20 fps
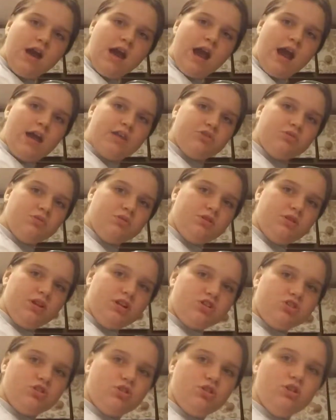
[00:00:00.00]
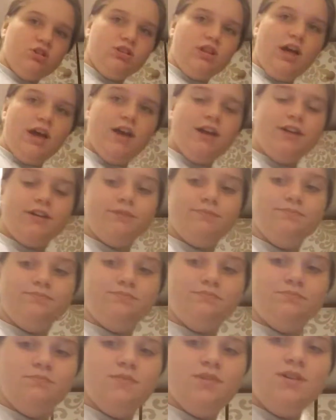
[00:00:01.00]
That's what it should look like.
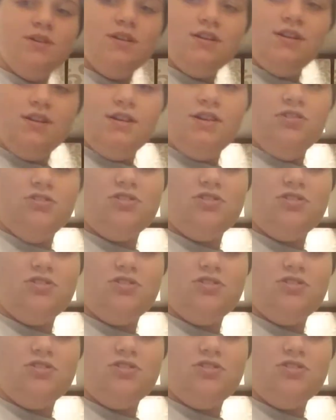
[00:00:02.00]
You